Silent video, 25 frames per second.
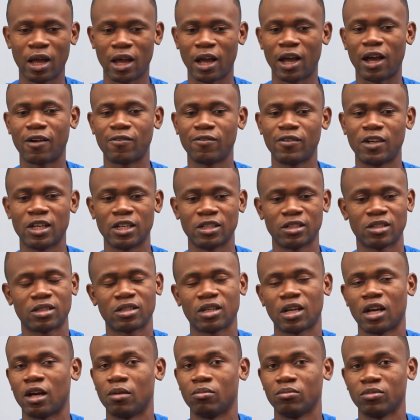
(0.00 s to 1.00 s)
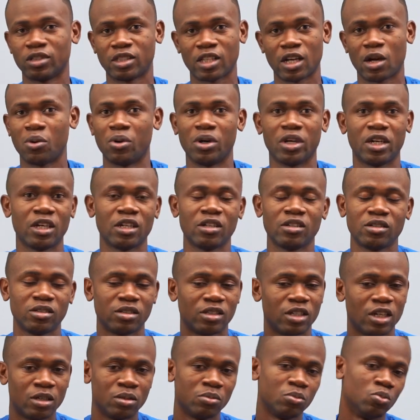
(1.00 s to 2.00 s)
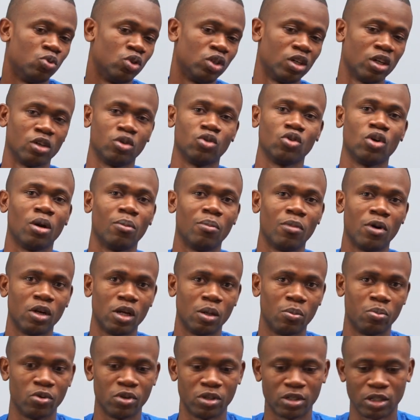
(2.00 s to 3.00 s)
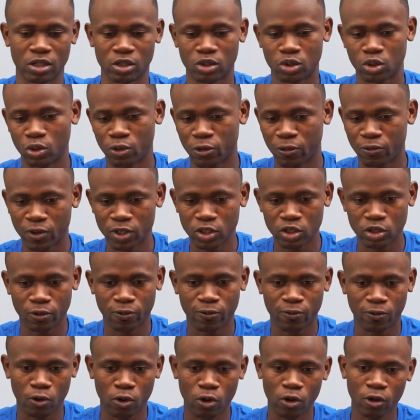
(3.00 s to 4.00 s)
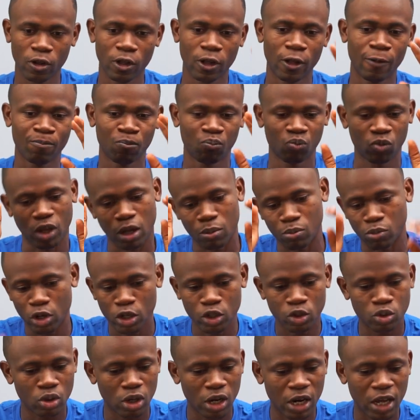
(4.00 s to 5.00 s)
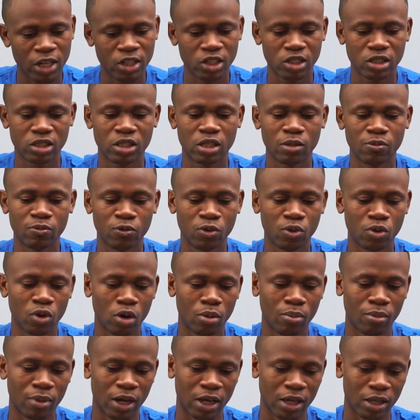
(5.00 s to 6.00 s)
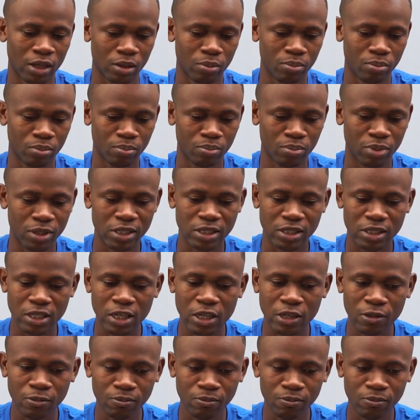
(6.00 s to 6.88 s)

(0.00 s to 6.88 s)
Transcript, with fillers: have this um, start working. Then we can go about the process. So first of all, I'm going to launch TeamViewer on my PC.